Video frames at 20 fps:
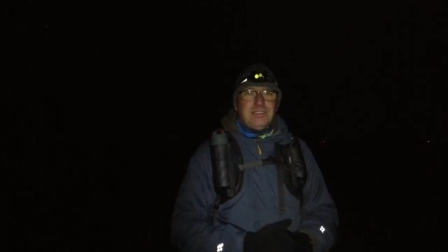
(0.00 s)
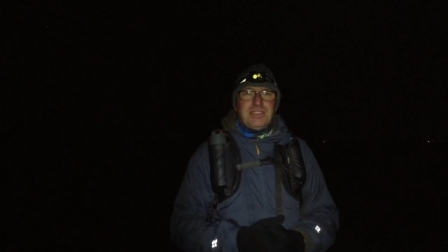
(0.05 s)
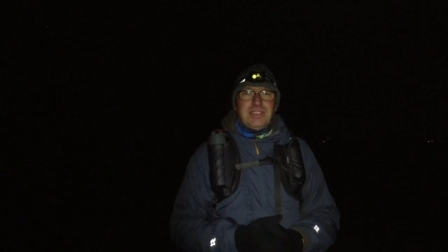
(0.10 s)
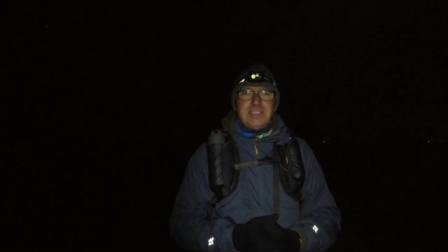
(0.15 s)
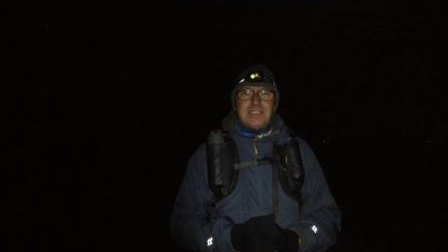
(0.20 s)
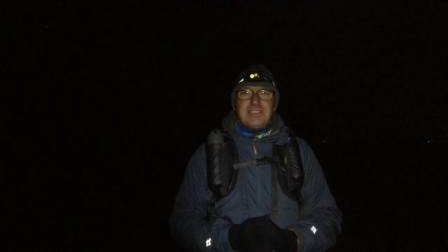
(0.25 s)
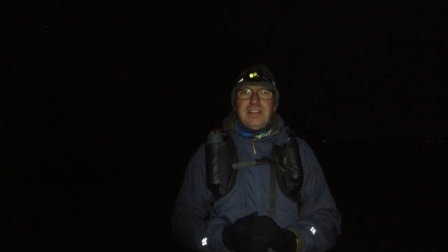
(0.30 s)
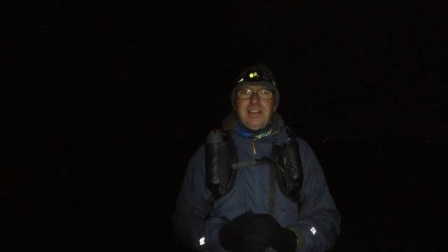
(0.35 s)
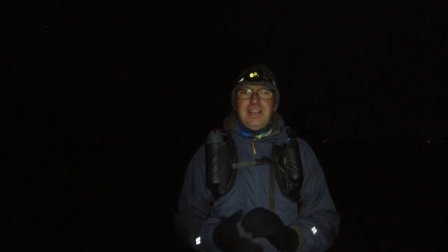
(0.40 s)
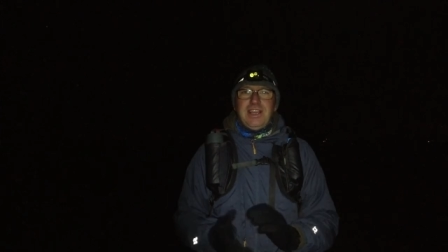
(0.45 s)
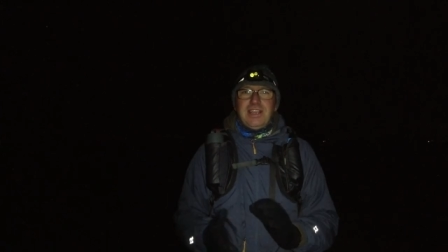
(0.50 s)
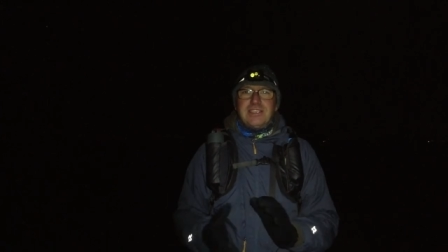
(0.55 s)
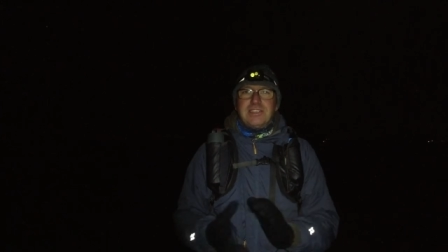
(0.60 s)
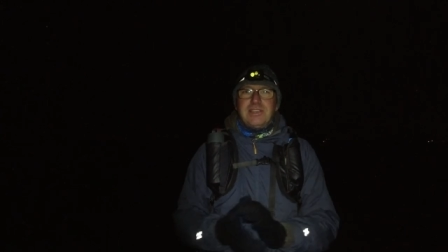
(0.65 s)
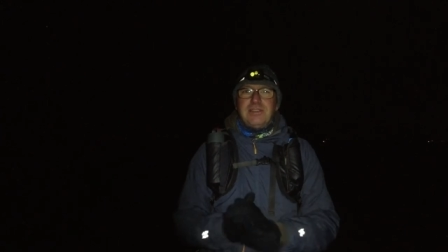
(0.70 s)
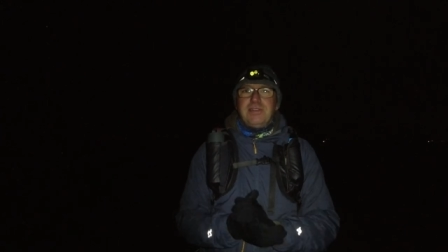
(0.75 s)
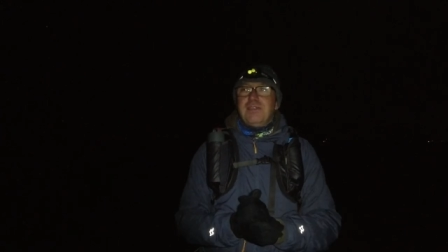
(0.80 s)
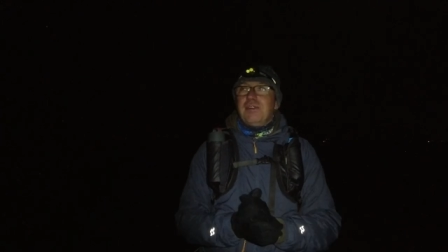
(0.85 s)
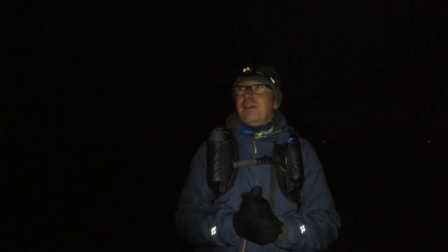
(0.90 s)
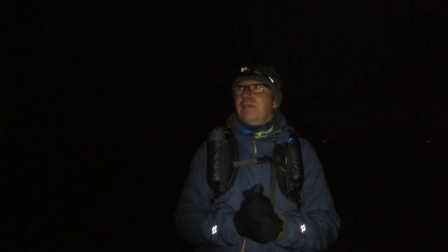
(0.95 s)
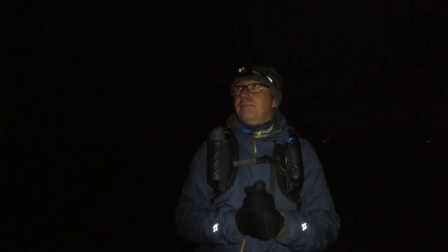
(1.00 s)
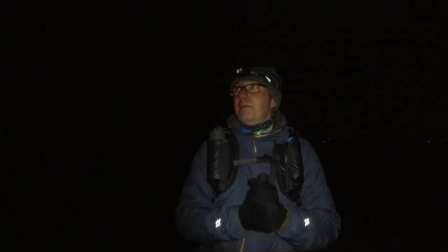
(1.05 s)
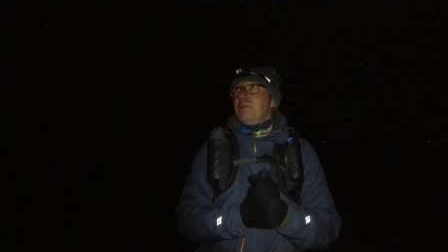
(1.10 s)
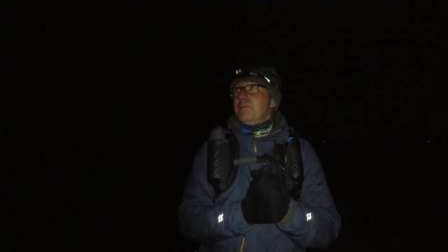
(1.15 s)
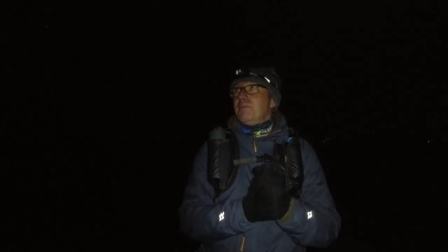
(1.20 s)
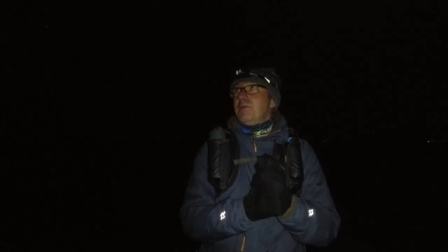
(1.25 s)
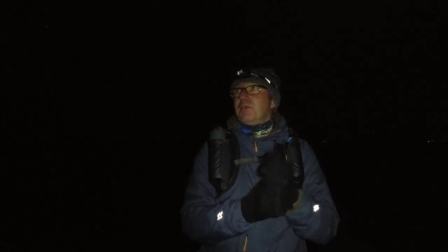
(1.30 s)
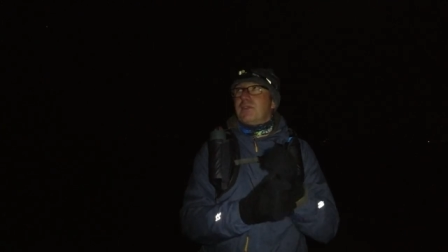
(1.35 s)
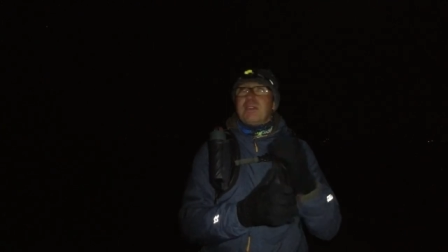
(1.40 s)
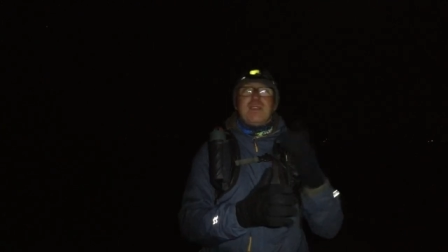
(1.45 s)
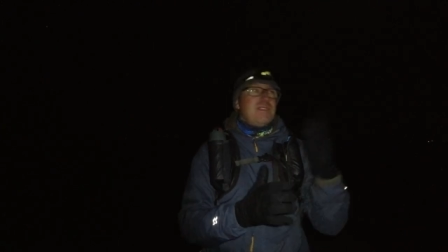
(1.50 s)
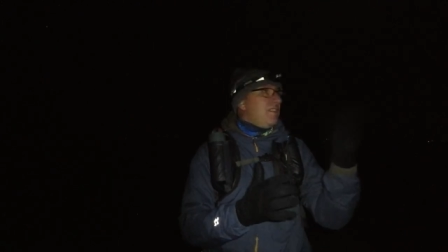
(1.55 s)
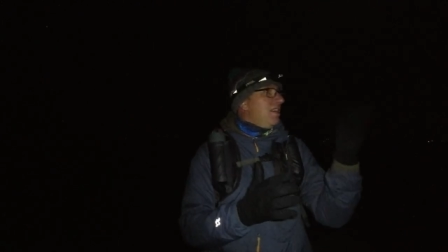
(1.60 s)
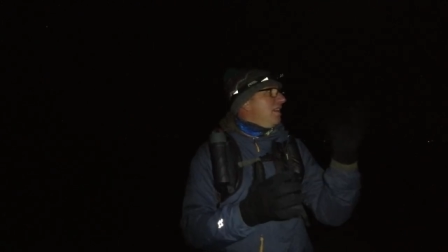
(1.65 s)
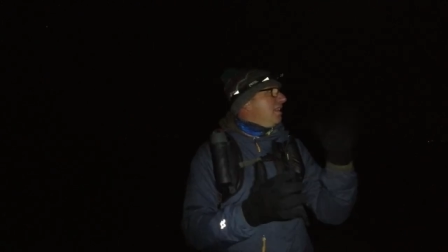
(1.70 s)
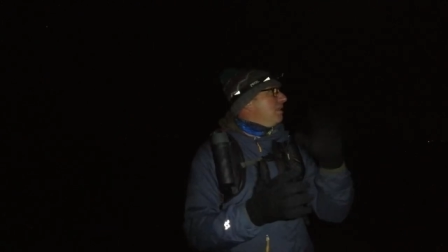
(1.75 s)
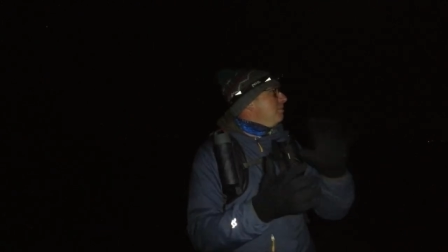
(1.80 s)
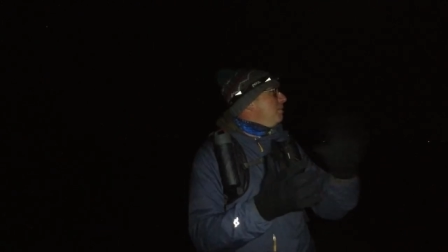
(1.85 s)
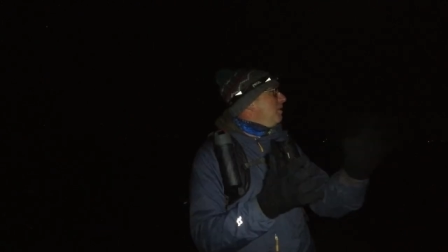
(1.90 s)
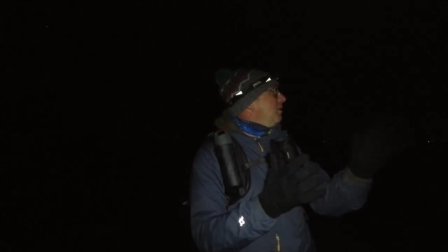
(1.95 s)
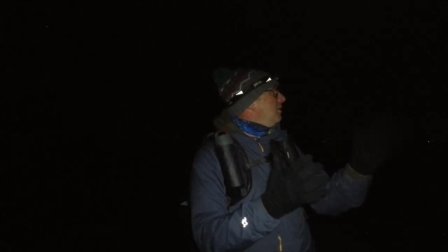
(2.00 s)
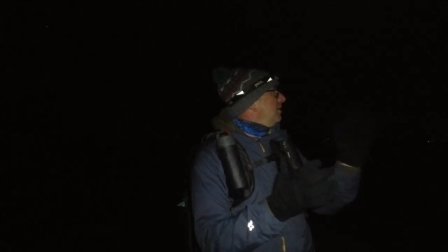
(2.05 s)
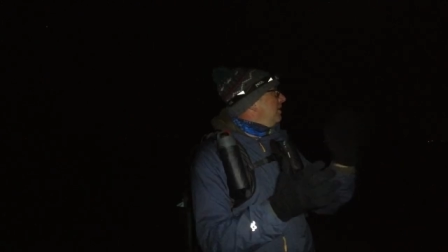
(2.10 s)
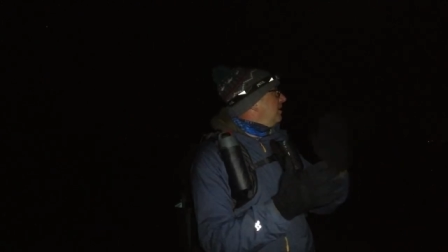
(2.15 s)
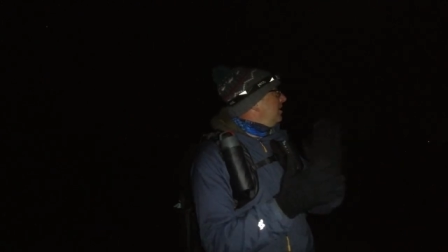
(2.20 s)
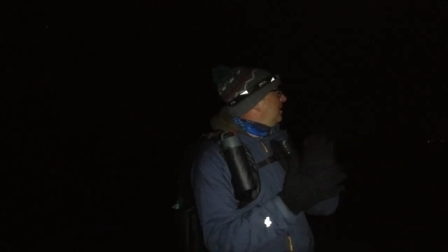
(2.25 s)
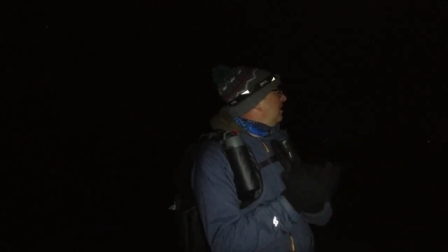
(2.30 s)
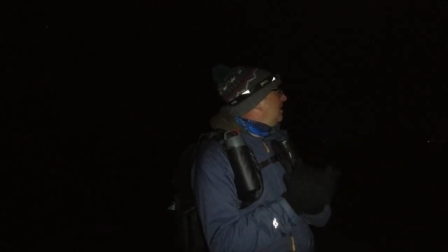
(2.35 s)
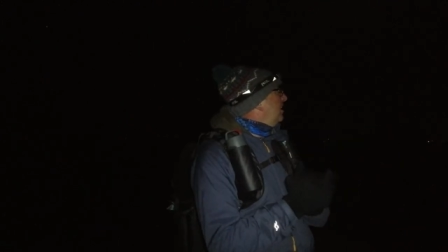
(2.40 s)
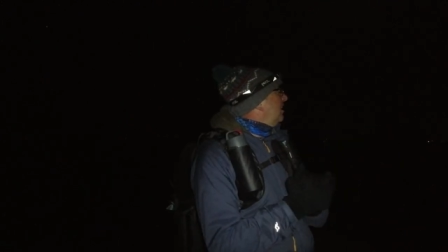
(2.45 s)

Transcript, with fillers: and things like that. So I've been walking around the mine